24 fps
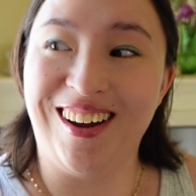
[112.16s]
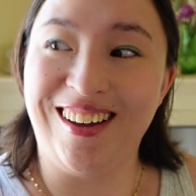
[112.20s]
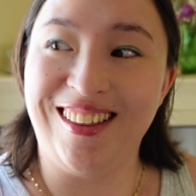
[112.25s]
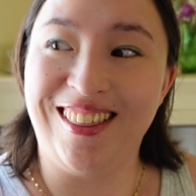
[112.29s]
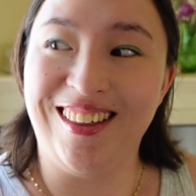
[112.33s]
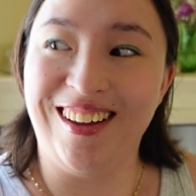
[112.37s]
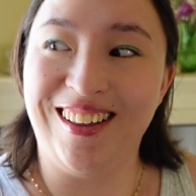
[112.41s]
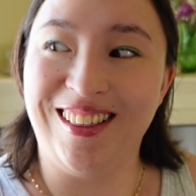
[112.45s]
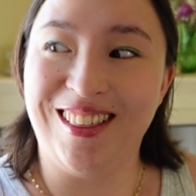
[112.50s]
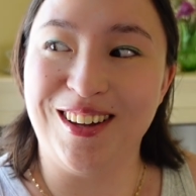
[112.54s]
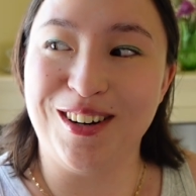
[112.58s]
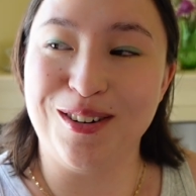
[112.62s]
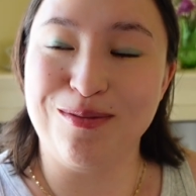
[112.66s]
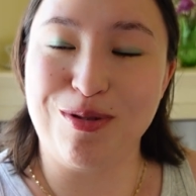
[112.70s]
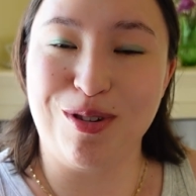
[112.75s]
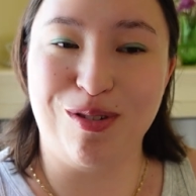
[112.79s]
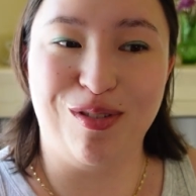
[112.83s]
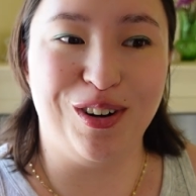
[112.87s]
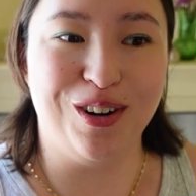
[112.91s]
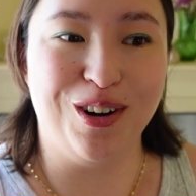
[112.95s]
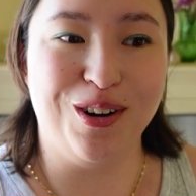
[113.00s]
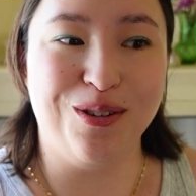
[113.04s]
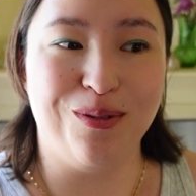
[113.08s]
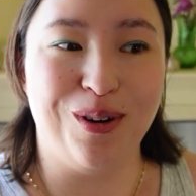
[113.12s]
I think that'll be
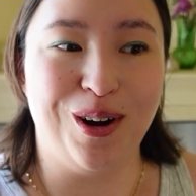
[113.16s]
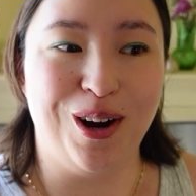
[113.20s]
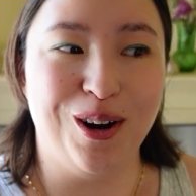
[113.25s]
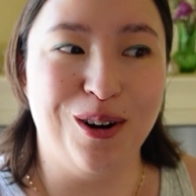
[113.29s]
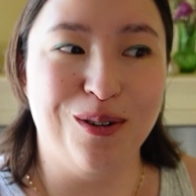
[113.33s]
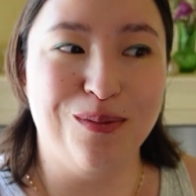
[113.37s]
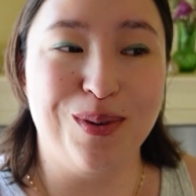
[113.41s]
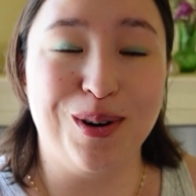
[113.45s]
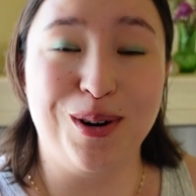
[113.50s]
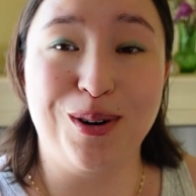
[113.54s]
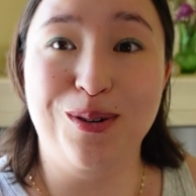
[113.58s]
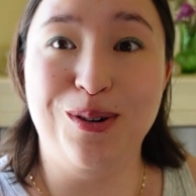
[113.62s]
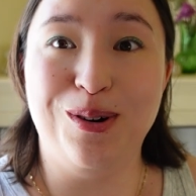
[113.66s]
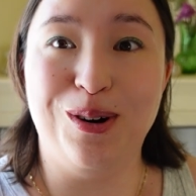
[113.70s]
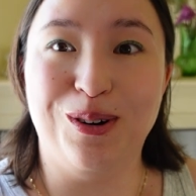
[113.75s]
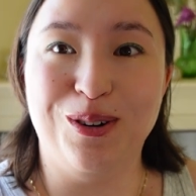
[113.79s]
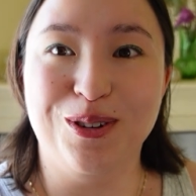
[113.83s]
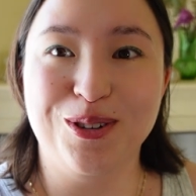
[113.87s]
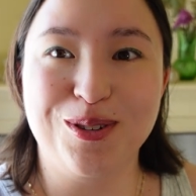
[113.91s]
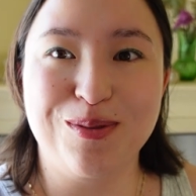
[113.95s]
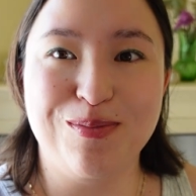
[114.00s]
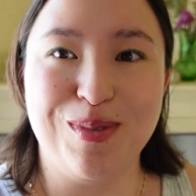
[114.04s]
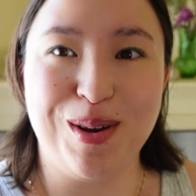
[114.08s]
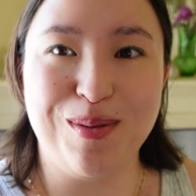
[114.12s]
very rare, but who
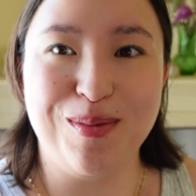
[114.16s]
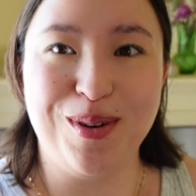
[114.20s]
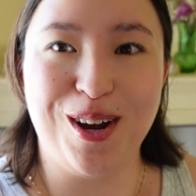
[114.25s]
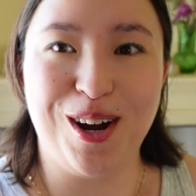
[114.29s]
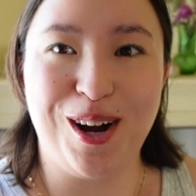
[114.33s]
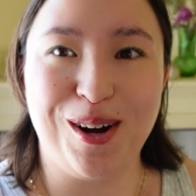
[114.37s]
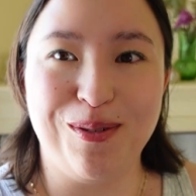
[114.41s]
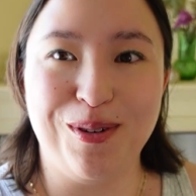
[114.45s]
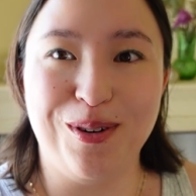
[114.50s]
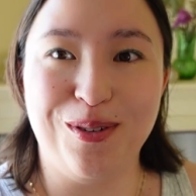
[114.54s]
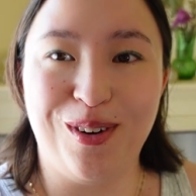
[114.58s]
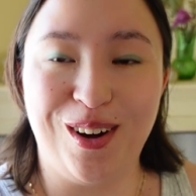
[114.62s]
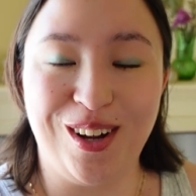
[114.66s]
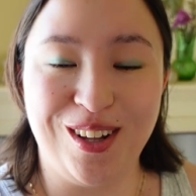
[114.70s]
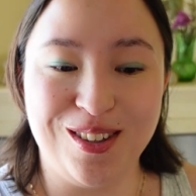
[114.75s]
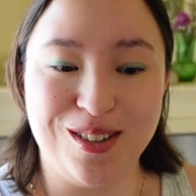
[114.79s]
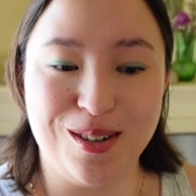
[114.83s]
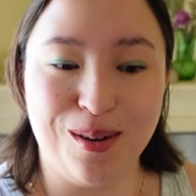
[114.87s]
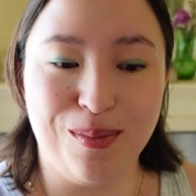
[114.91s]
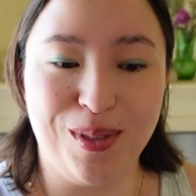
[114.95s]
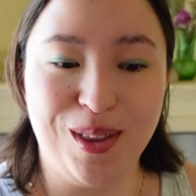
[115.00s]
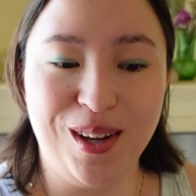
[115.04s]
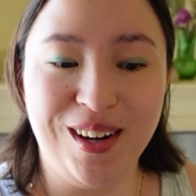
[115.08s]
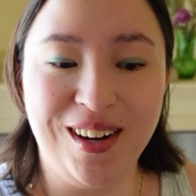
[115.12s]
knows, maybe I will find
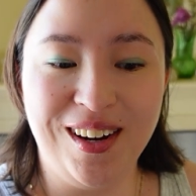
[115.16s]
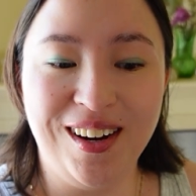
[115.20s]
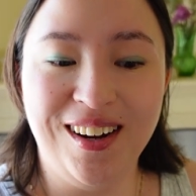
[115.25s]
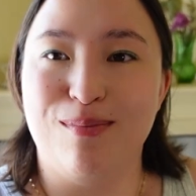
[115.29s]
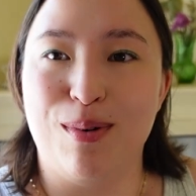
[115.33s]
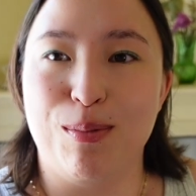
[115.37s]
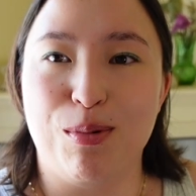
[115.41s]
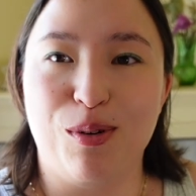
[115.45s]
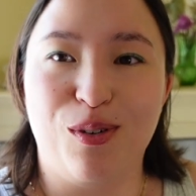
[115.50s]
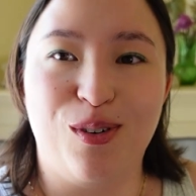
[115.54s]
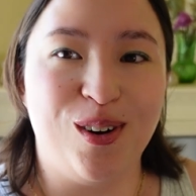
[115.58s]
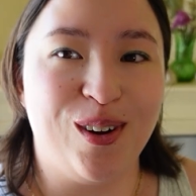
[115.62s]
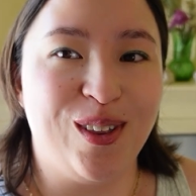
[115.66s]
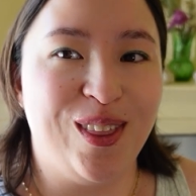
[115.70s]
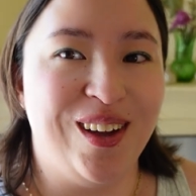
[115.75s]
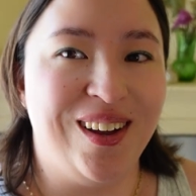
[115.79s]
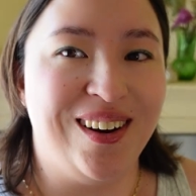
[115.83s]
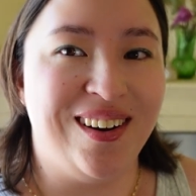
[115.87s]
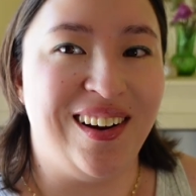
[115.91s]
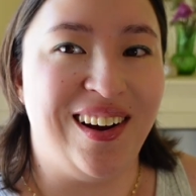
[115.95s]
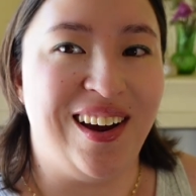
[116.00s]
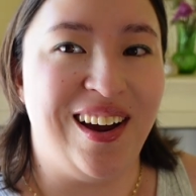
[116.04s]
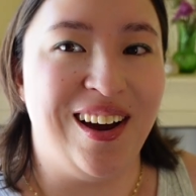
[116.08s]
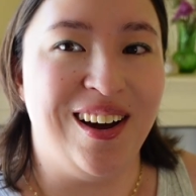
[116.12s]
something. But before
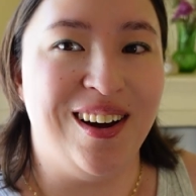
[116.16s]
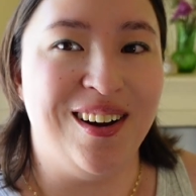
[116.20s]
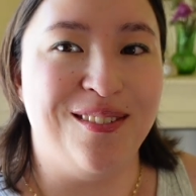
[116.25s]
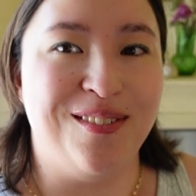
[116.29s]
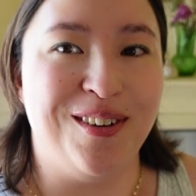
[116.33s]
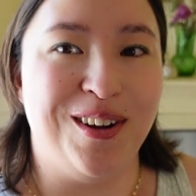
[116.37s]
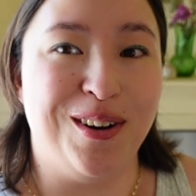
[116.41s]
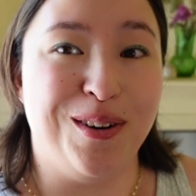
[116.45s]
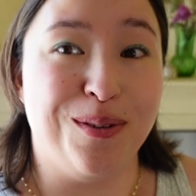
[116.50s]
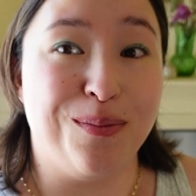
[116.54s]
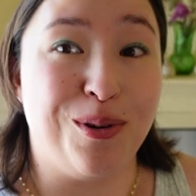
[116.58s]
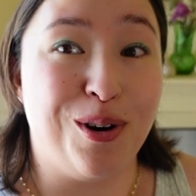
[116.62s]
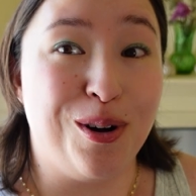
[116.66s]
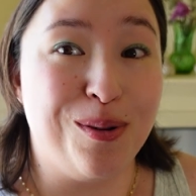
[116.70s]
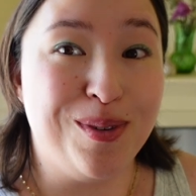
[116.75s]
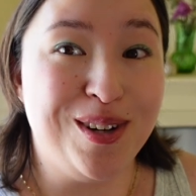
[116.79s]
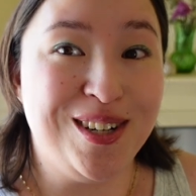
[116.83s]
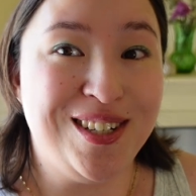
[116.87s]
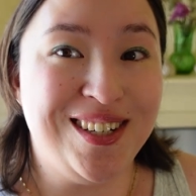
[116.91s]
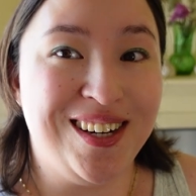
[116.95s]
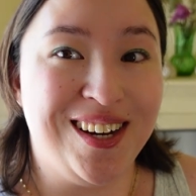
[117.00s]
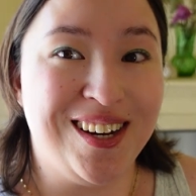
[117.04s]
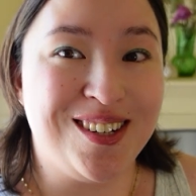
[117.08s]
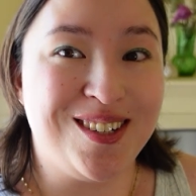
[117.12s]
then I have an
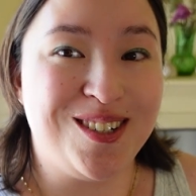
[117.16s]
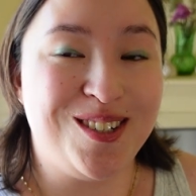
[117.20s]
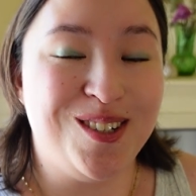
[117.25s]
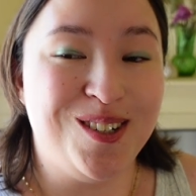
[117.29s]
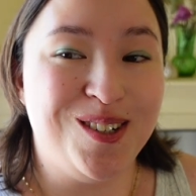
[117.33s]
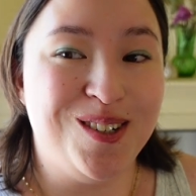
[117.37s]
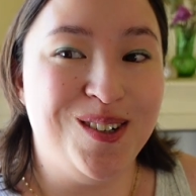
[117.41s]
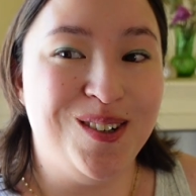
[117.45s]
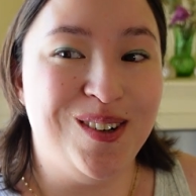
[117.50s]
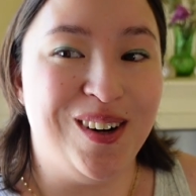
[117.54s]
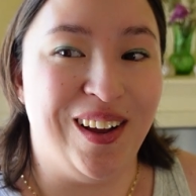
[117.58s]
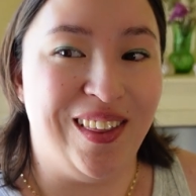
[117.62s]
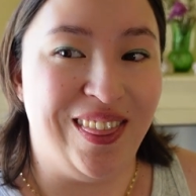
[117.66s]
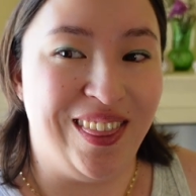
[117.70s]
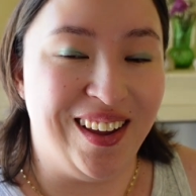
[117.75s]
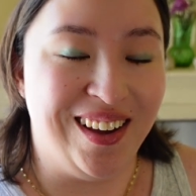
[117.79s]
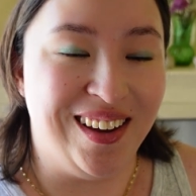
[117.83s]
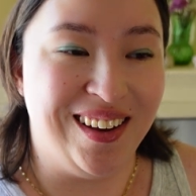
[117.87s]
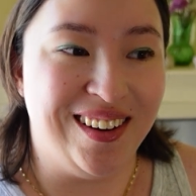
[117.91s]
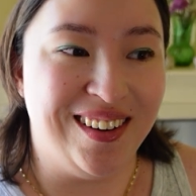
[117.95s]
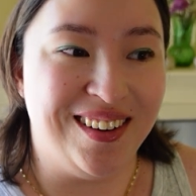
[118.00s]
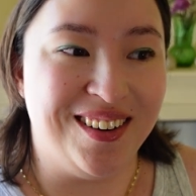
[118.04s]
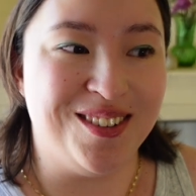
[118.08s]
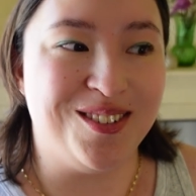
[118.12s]
appointment to get to and
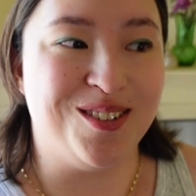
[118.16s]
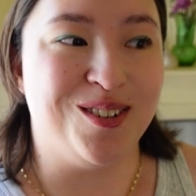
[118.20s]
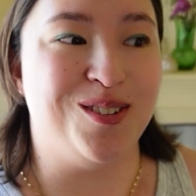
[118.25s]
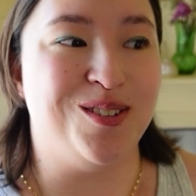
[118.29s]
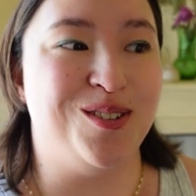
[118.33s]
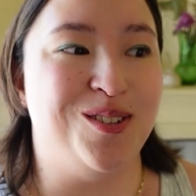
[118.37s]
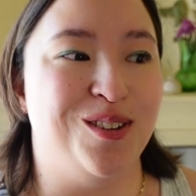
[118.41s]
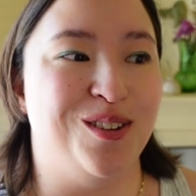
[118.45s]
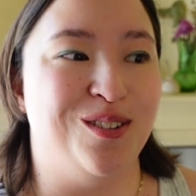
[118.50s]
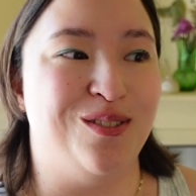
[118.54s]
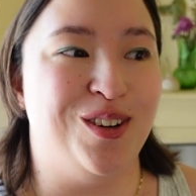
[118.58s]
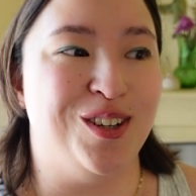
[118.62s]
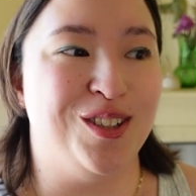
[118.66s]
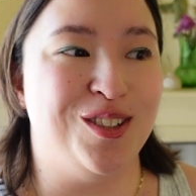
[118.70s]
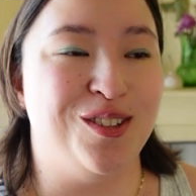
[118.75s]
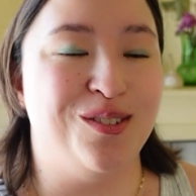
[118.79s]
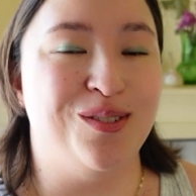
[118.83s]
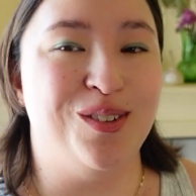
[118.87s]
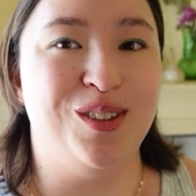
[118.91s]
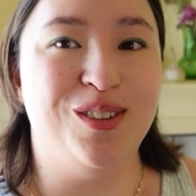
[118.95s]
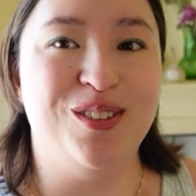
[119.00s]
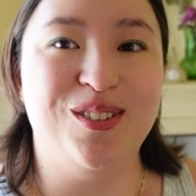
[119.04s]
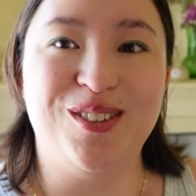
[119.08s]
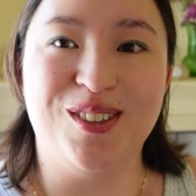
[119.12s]
then it's on to the
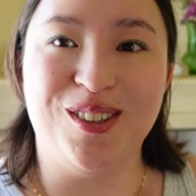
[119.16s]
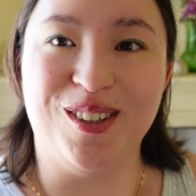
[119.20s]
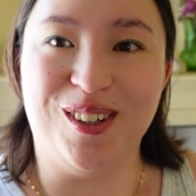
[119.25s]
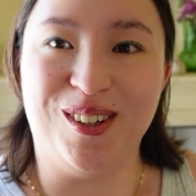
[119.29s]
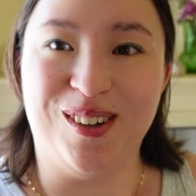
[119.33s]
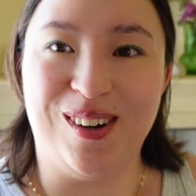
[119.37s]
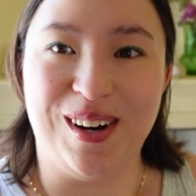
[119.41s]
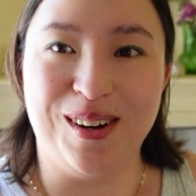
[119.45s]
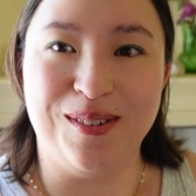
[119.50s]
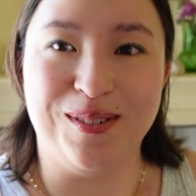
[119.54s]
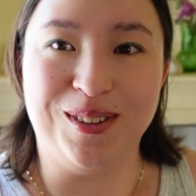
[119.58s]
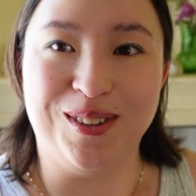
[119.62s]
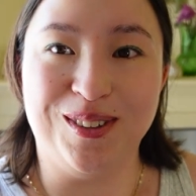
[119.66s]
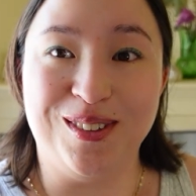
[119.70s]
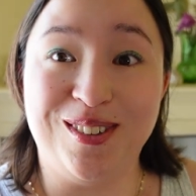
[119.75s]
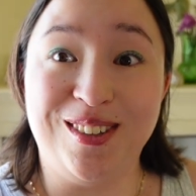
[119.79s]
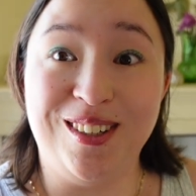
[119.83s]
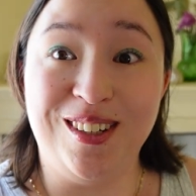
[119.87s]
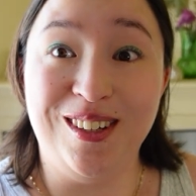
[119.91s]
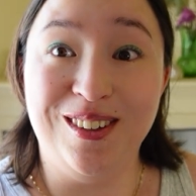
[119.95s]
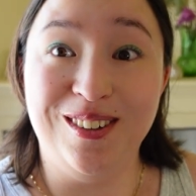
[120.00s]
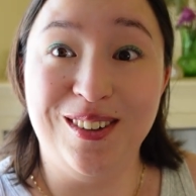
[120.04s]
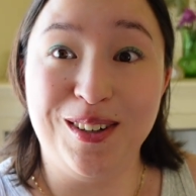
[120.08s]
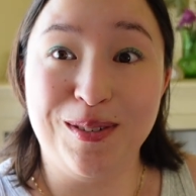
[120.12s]
festival. So I will
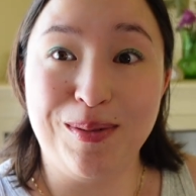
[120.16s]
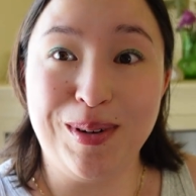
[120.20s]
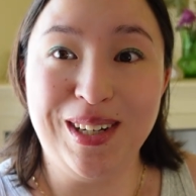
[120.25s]
see you in a